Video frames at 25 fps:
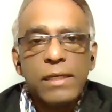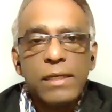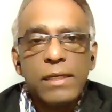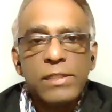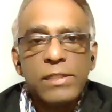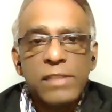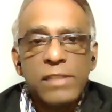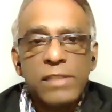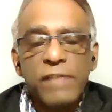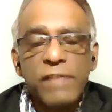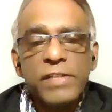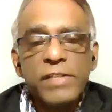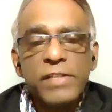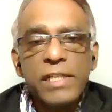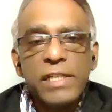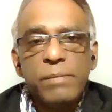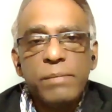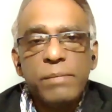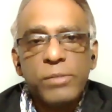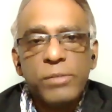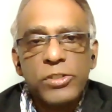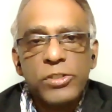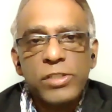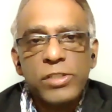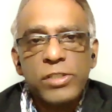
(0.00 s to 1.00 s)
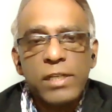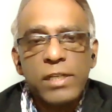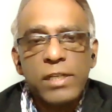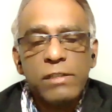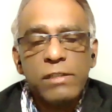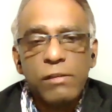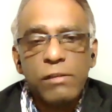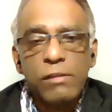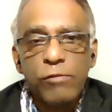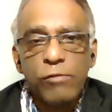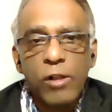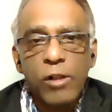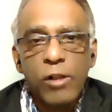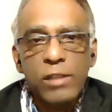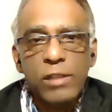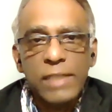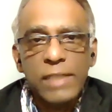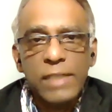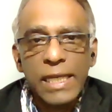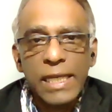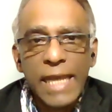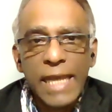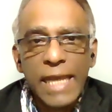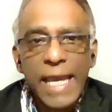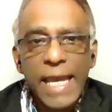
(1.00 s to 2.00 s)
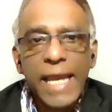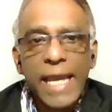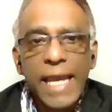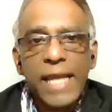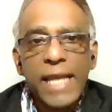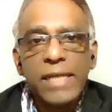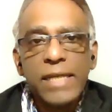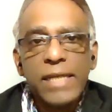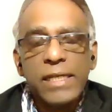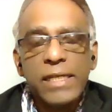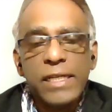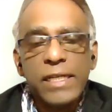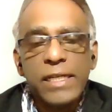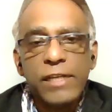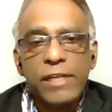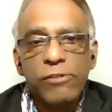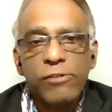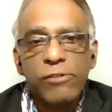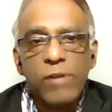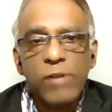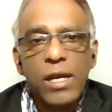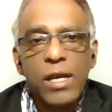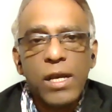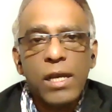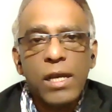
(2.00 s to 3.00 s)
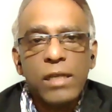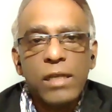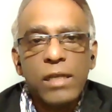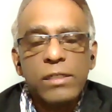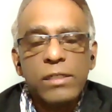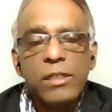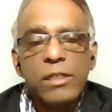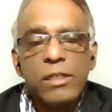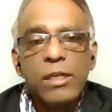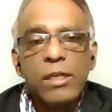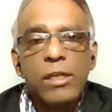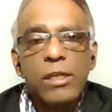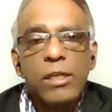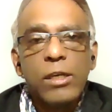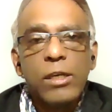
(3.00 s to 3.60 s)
70% of all the land in Iran